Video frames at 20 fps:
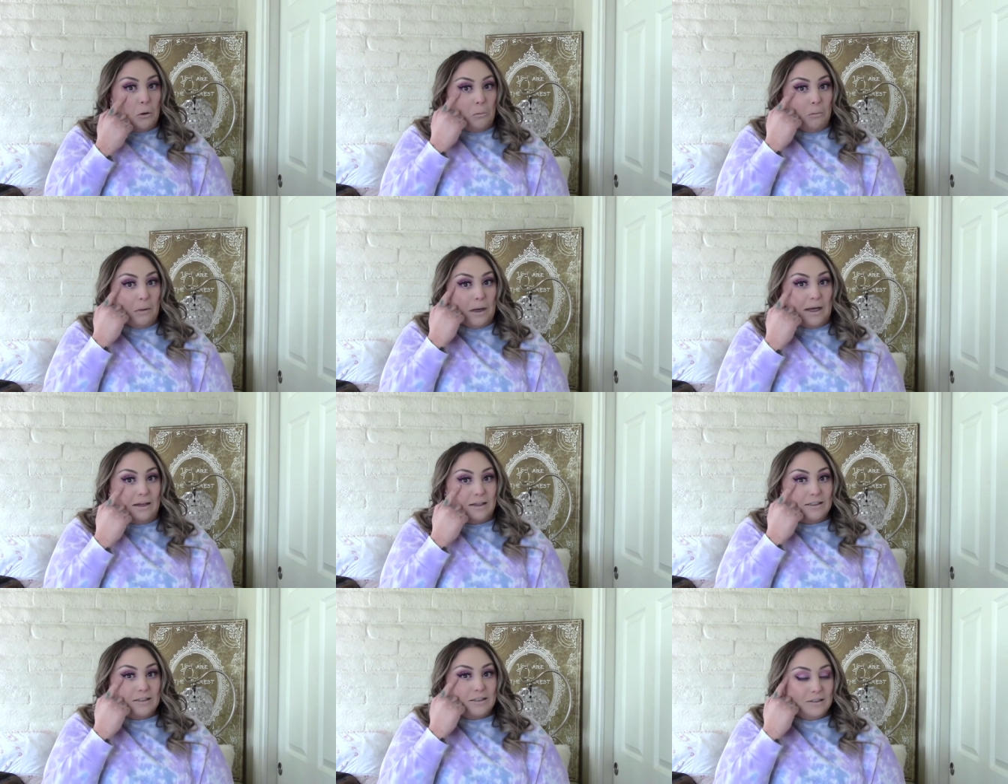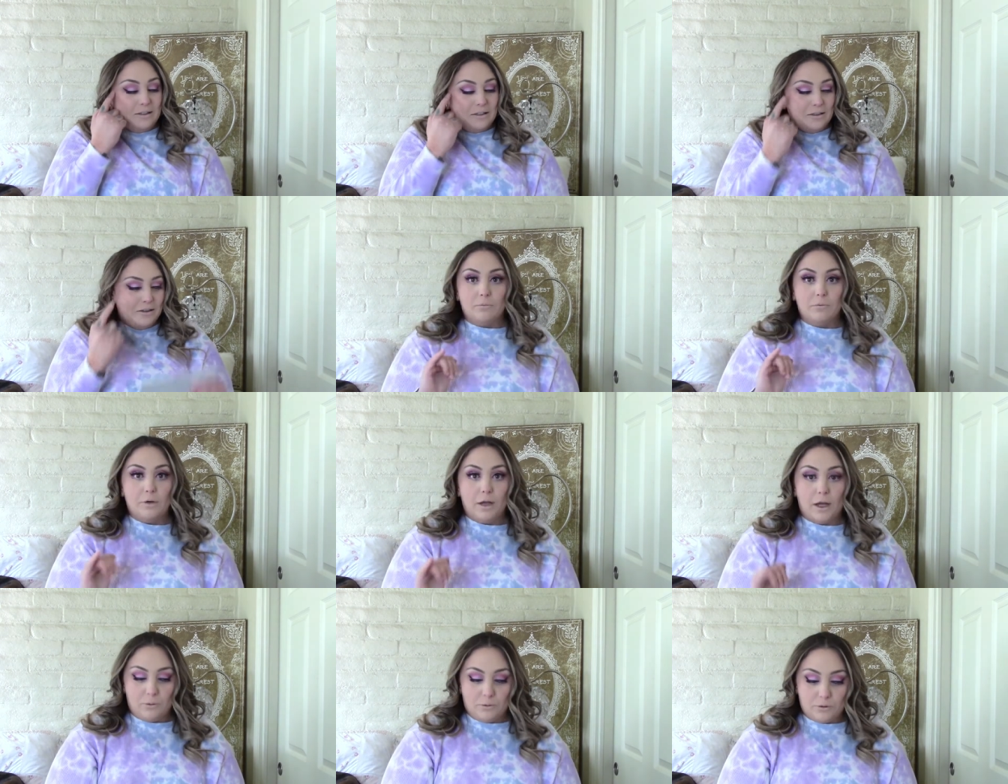much.
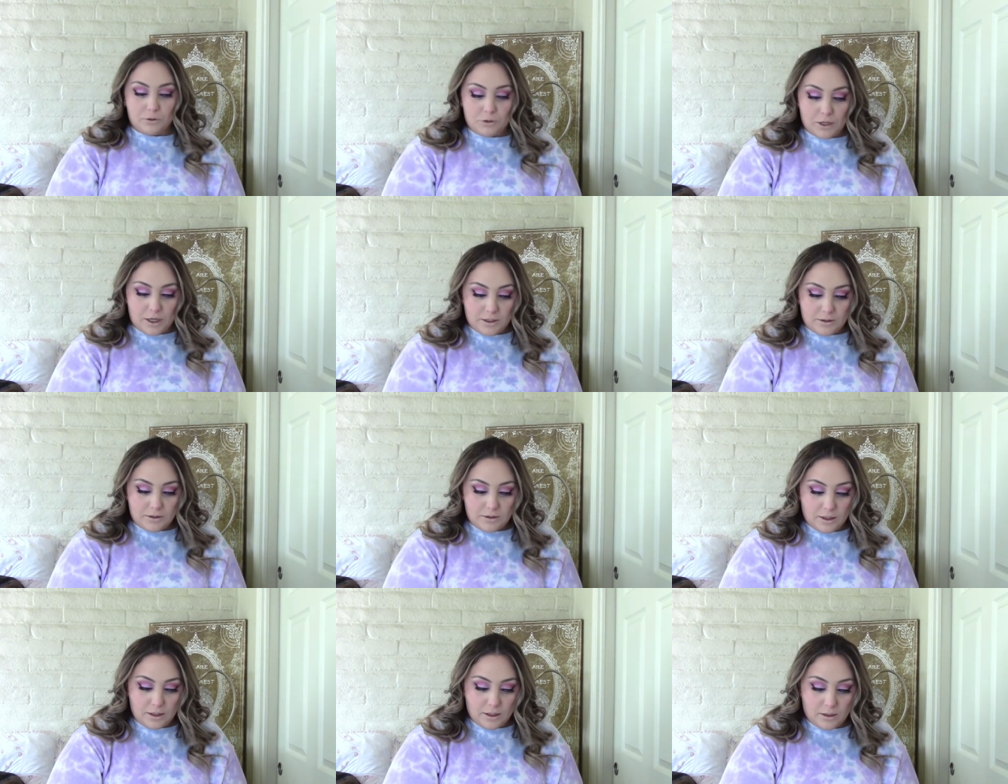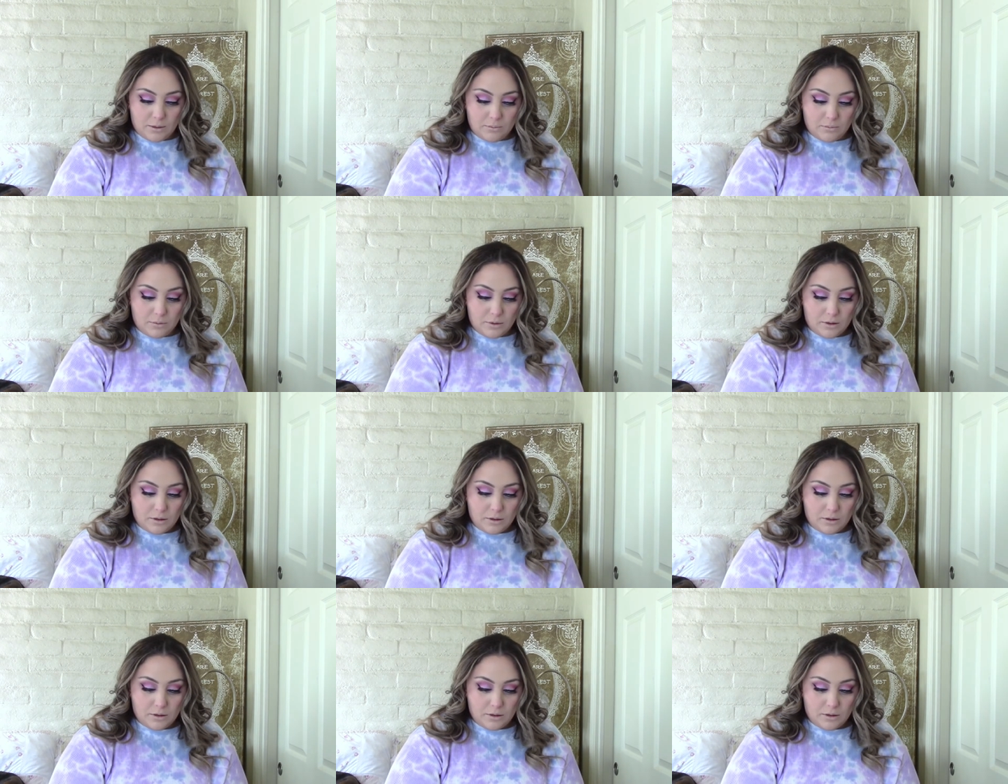Now we'll try some